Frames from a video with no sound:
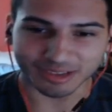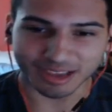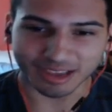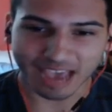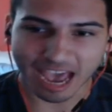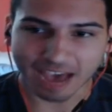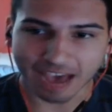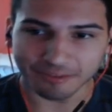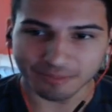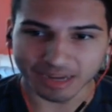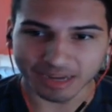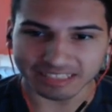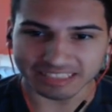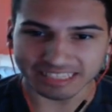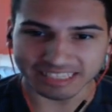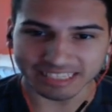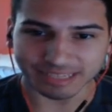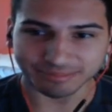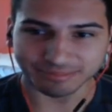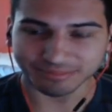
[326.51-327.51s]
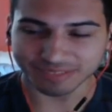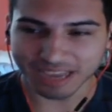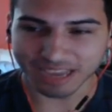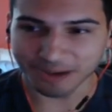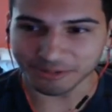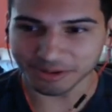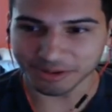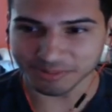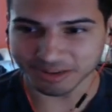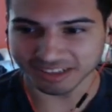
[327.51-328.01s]
half my team. Now
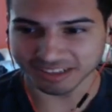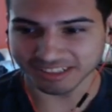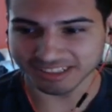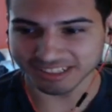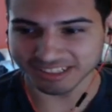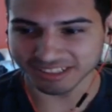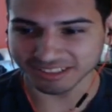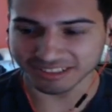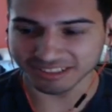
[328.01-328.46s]
what am I going to do?